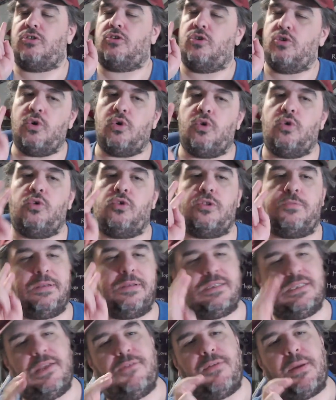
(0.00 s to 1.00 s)
two
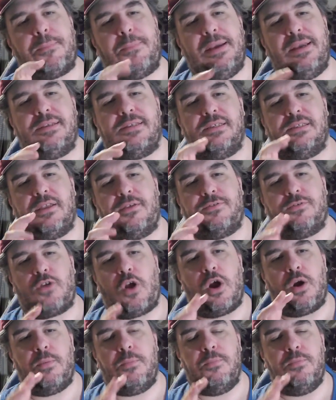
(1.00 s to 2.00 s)
specific pieces of
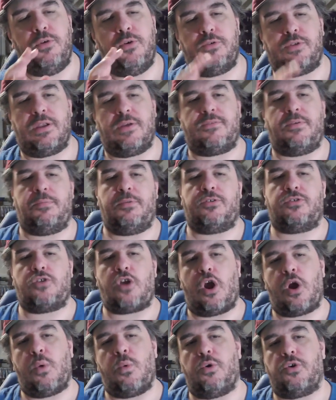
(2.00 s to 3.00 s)
star music from the
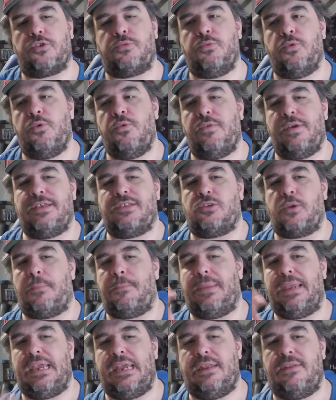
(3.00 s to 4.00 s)
Star Wars movies to
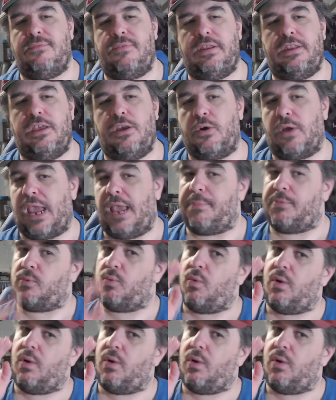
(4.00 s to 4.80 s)
be in the video games.